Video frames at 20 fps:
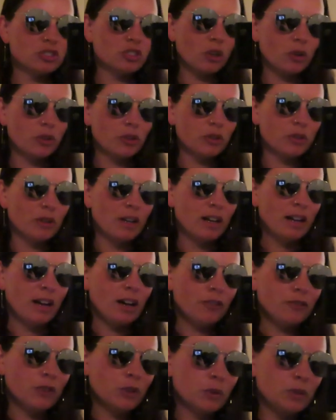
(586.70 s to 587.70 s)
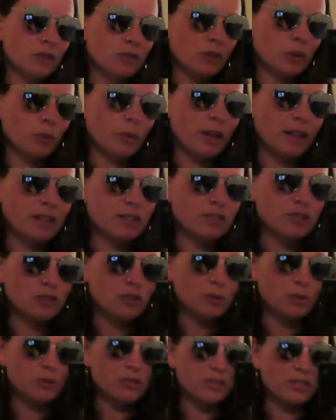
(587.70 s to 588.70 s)
show you a few different ways
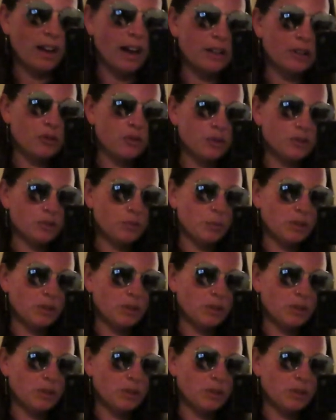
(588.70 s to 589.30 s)
to style these